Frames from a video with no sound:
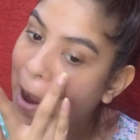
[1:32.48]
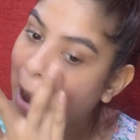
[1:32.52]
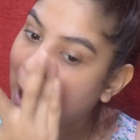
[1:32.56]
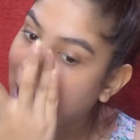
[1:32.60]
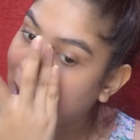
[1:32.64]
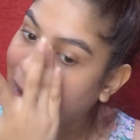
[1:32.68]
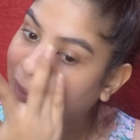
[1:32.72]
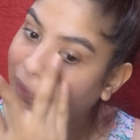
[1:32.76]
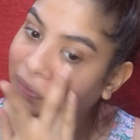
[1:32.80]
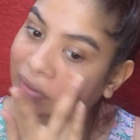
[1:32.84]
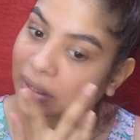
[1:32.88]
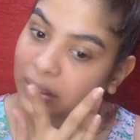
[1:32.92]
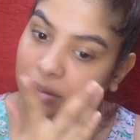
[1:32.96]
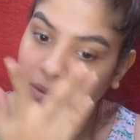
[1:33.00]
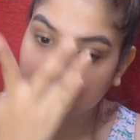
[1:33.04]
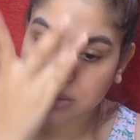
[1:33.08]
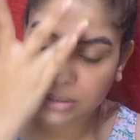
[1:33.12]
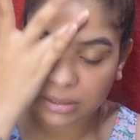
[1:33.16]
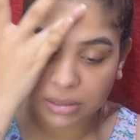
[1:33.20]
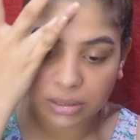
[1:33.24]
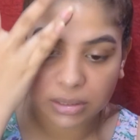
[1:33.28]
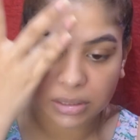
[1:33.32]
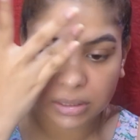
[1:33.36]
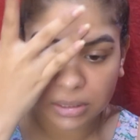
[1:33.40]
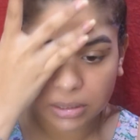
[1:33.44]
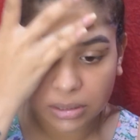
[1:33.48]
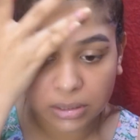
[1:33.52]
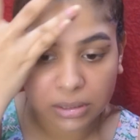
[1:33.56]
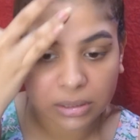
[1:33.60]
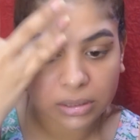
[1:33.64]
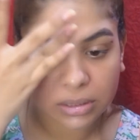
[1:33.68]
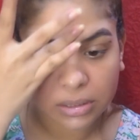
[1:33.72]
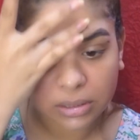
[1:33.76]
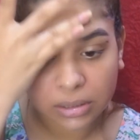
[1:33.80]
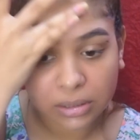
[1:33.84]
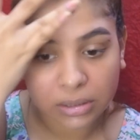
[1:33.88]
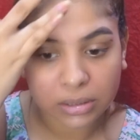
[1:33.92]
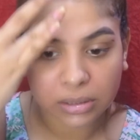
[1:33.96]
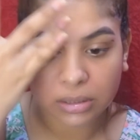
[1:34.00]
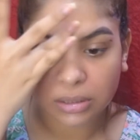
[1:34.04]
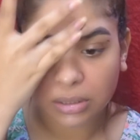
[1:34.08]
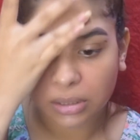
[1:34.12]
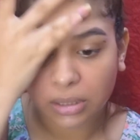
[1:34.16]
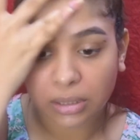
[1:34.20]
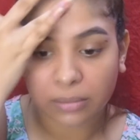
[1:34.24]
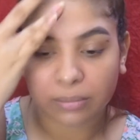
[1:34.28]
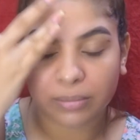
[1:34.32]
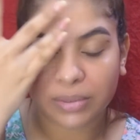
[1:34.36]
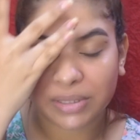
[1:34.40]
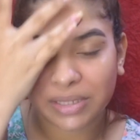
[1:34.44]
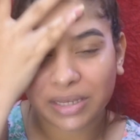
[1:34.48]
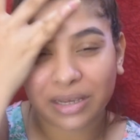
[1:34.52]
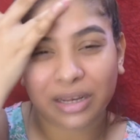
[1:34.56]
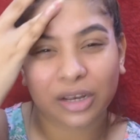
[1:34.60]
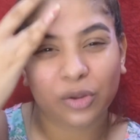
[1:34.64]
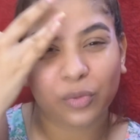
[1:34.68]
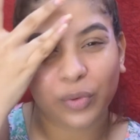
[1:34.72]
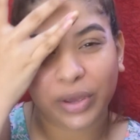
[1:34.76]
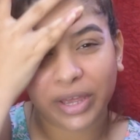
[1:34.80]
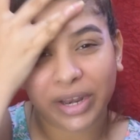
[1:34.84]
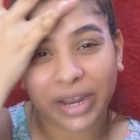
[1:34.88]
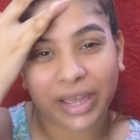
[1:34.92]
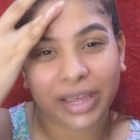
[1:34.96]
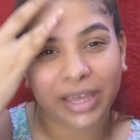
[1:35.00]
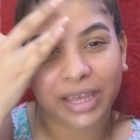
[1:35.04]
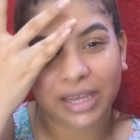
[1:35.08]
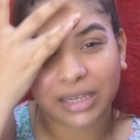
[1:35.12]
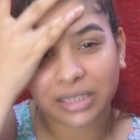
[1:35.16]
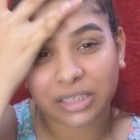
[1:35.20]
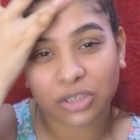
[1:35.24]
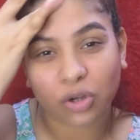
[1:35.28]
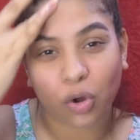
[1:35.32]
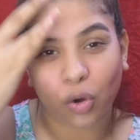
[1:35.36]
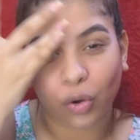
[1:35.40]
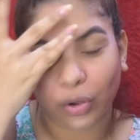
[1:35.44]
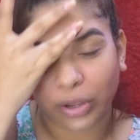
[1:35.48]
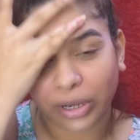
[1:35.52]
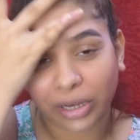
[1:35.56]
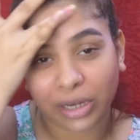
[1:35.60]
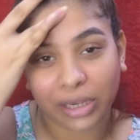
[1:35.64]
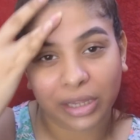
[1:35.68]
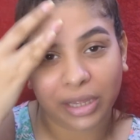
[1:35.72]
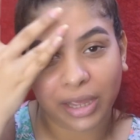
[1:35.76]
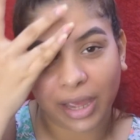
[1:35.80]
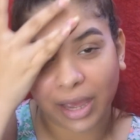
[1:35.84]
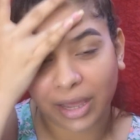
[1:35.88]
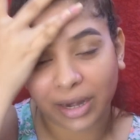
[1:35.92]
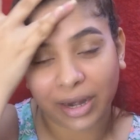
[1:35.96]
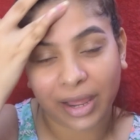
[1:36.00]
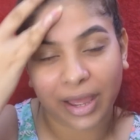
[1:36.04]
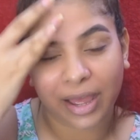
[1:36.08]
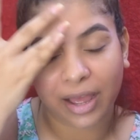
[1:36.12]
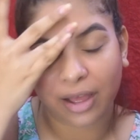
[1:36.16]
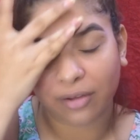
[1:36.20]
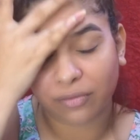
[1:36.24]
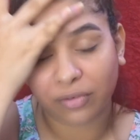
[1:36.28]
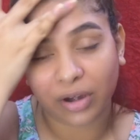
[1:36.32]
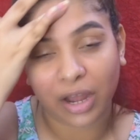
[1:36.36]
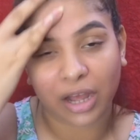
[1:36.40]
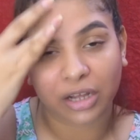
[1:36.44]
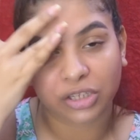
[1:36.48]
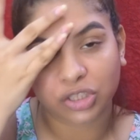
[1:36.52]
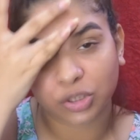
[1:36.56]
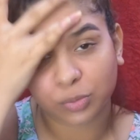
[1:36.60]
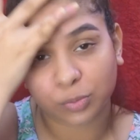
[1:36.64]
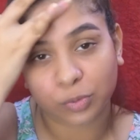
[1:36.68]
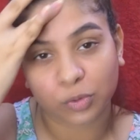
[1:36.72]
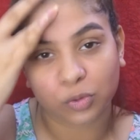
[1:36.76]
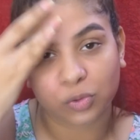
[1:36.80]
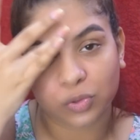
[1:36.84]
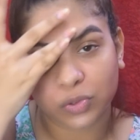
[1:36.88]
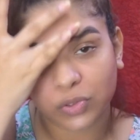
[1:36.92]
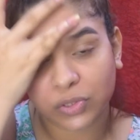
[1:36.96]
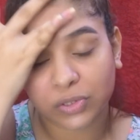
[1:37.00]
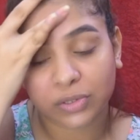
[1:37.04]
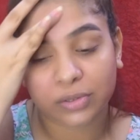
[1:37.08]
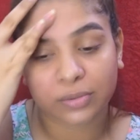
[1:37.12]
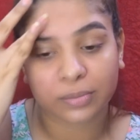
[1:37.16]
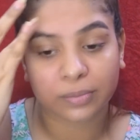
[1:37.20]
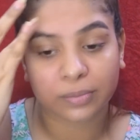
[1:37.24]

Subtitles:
and that's it. Basically where I get oily and I have large pores.